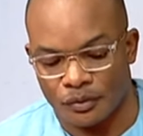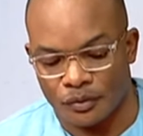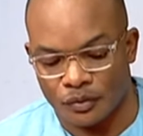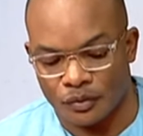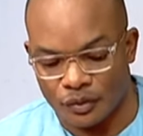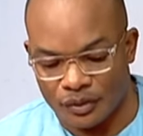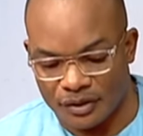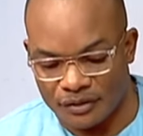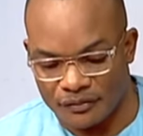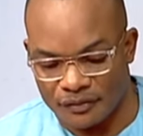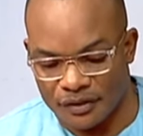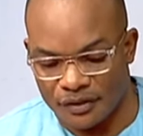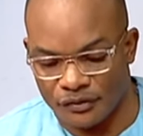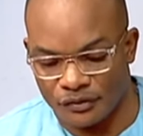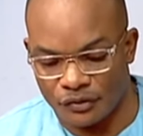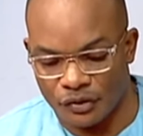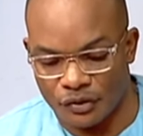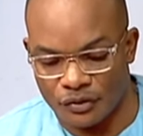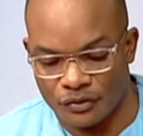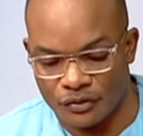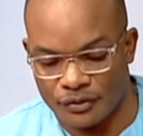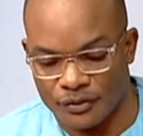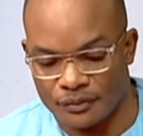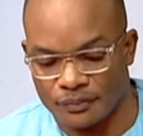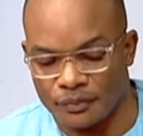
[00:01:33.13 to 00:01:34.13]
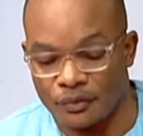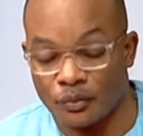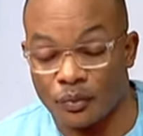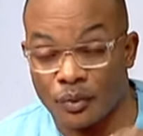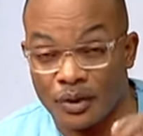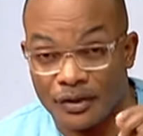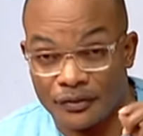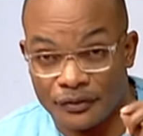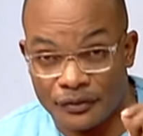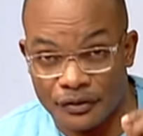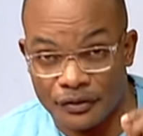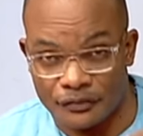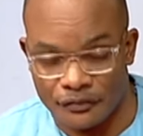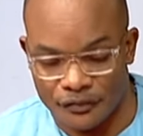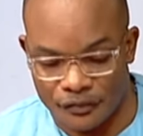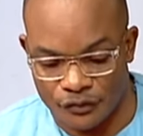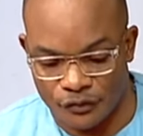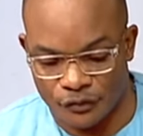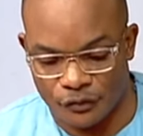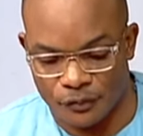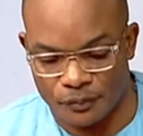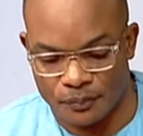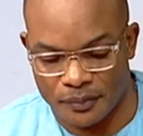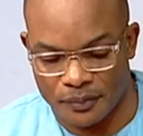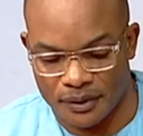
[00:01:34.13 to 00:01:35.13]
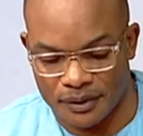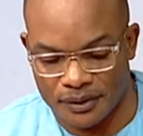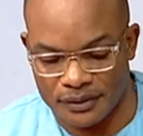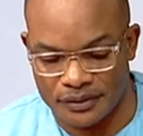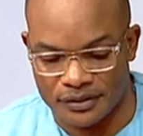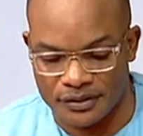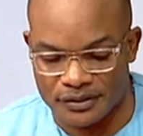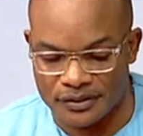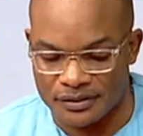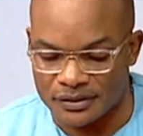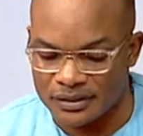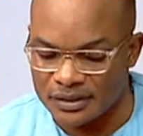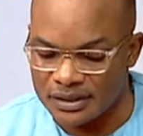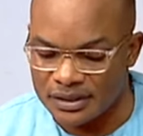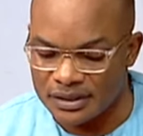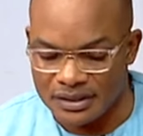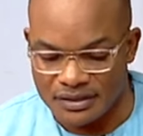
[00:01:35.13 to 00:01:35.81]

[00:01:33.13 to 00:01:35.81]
whatever is honorable, worthy of respect,